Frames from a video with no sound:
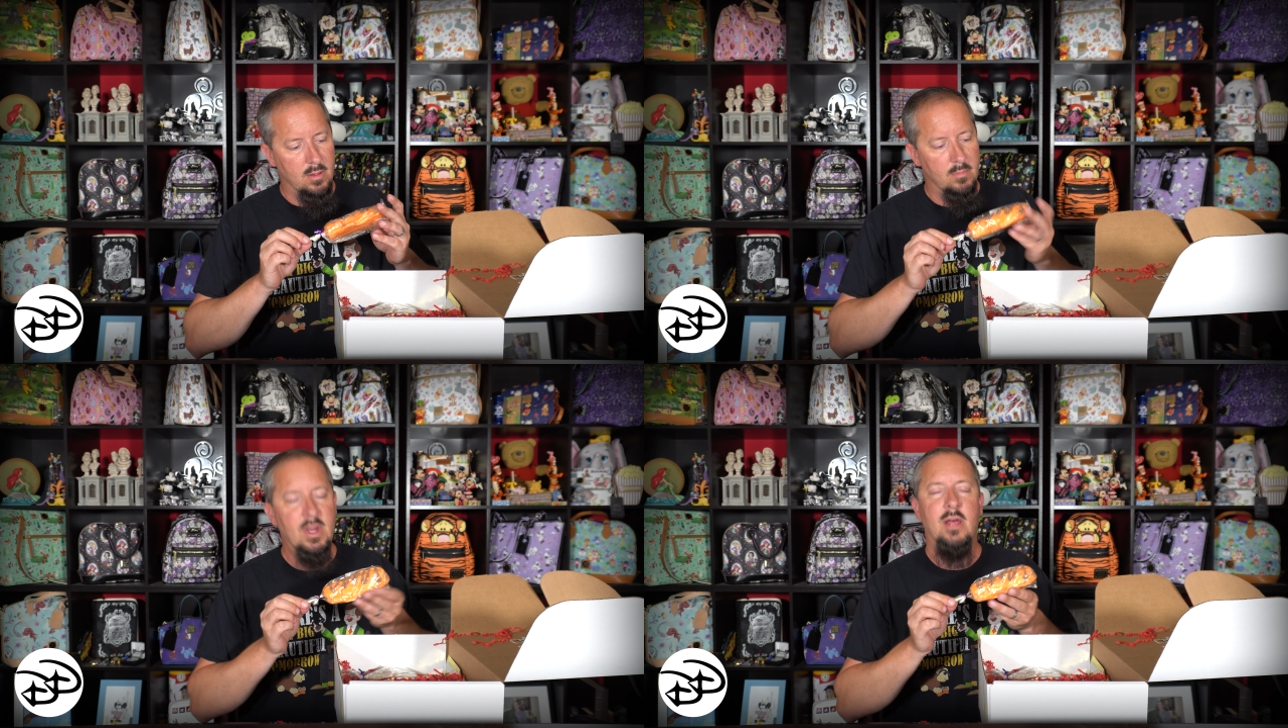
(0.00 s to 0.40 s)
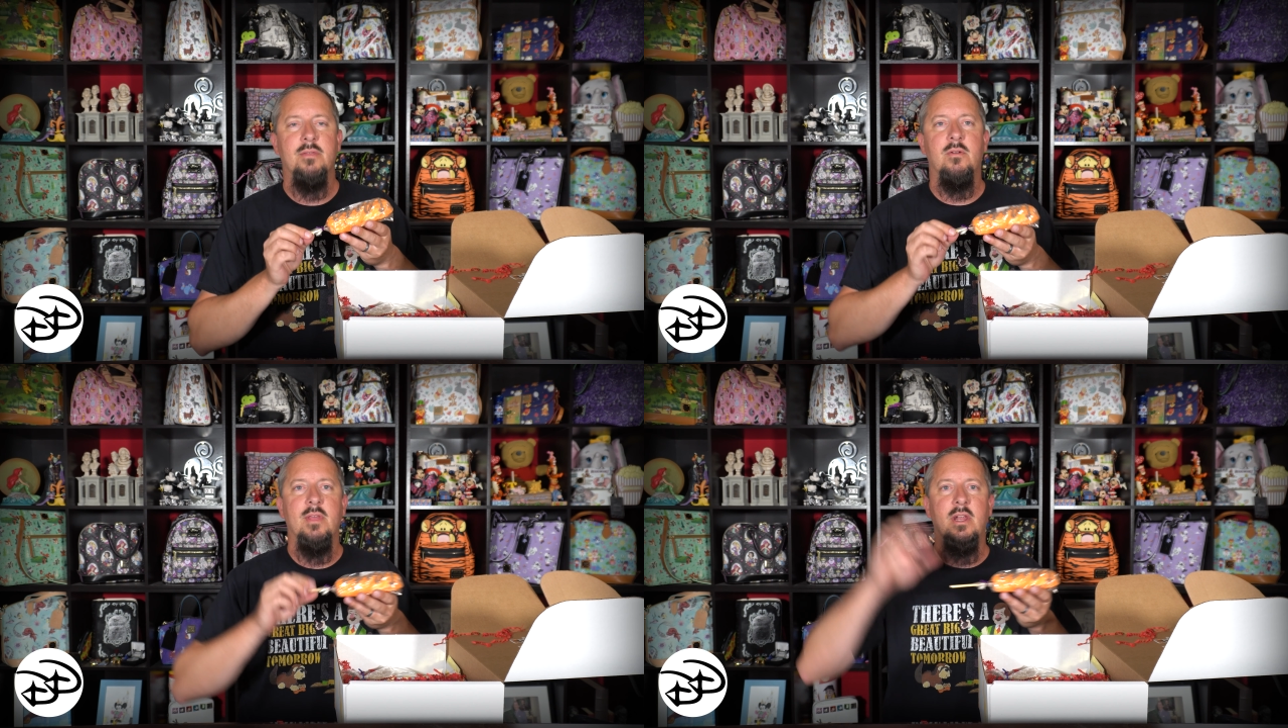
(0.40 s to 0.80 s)
But I'll
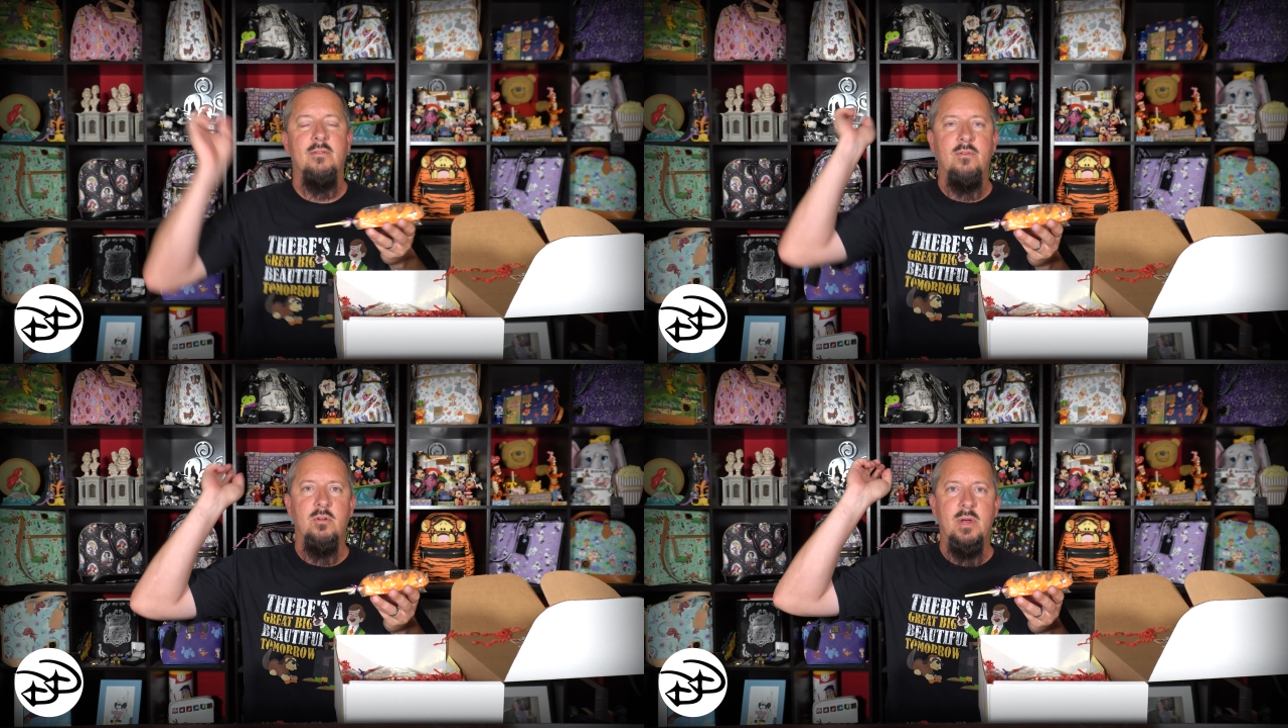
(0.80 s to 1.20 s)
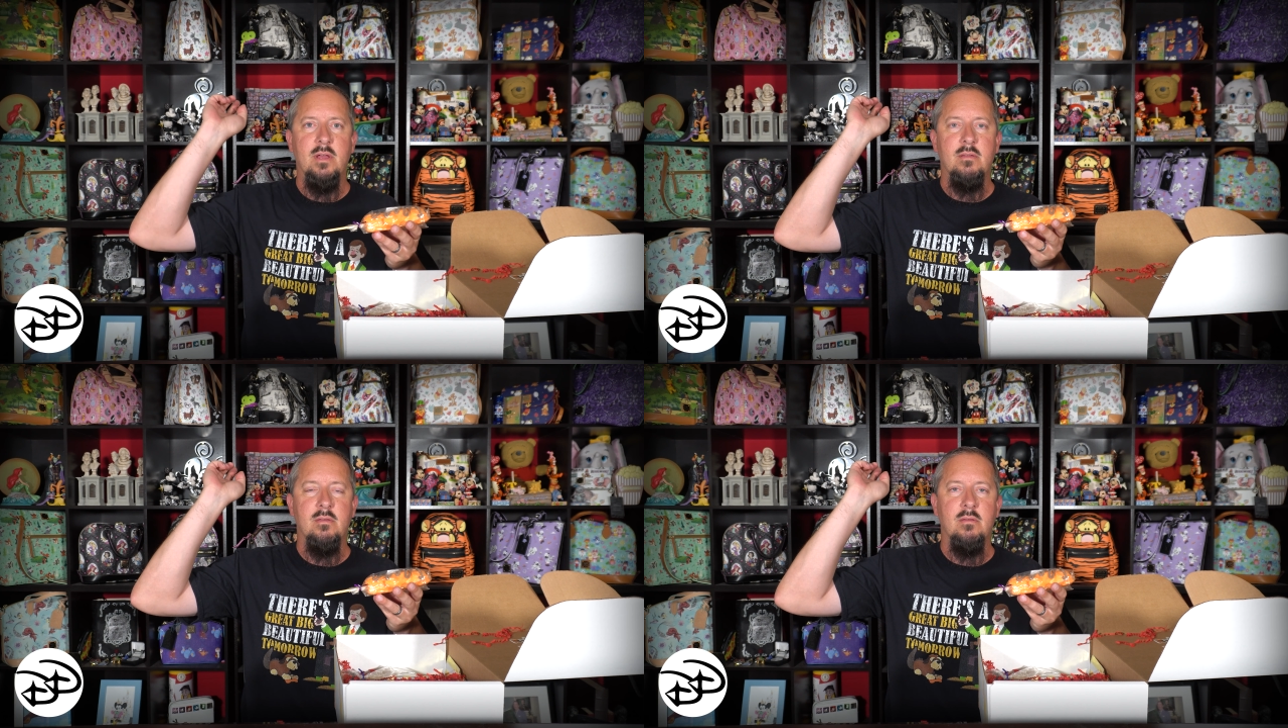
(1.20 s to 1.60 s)
throw that on the photo
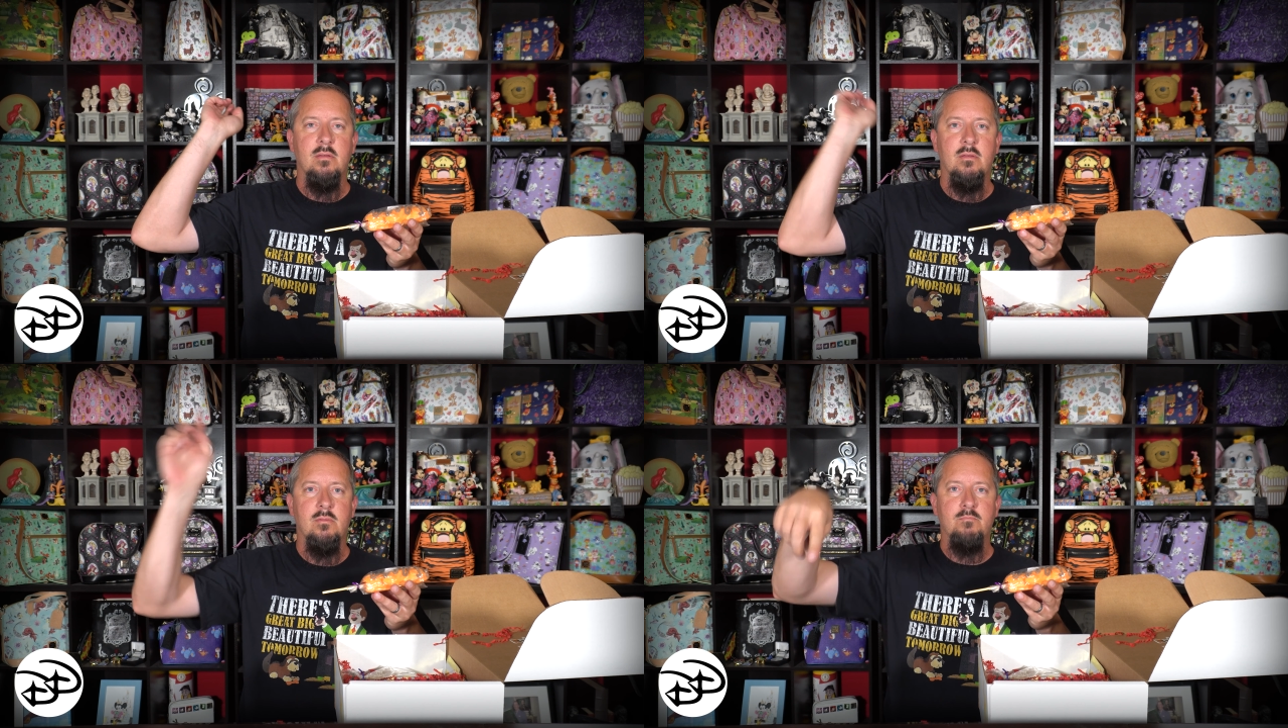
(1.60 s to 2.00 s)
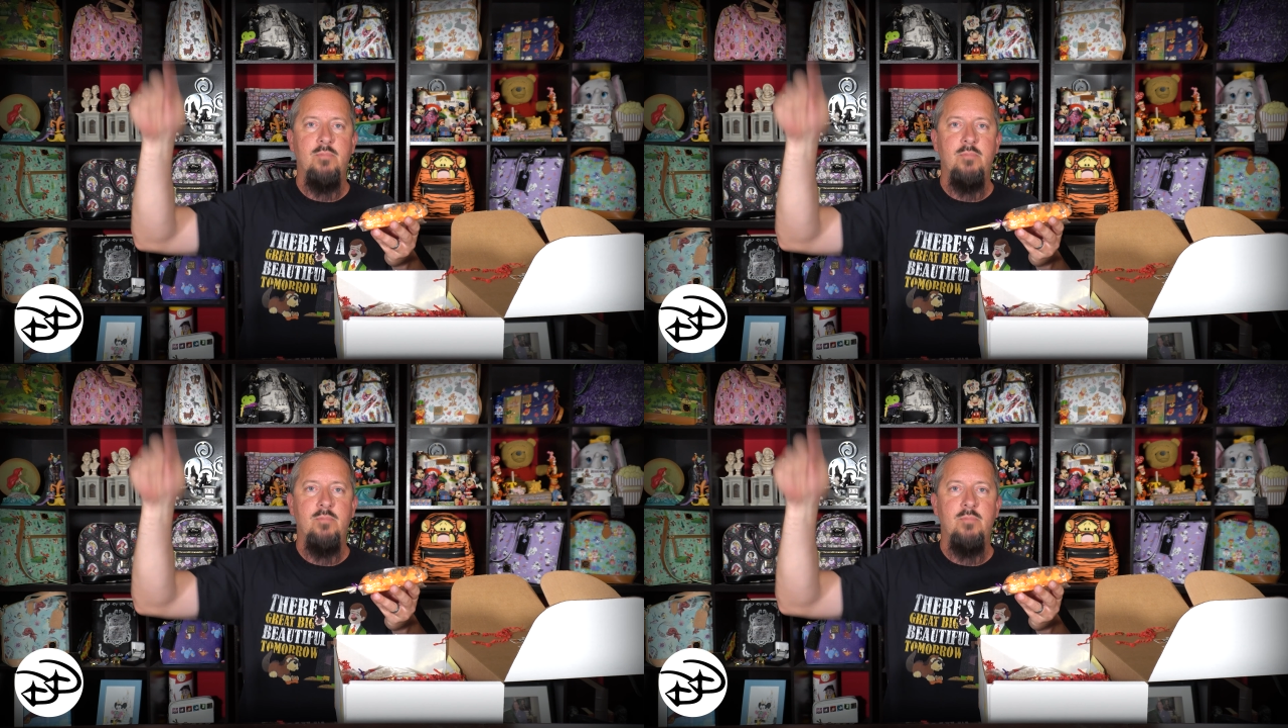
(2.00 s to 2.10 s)
box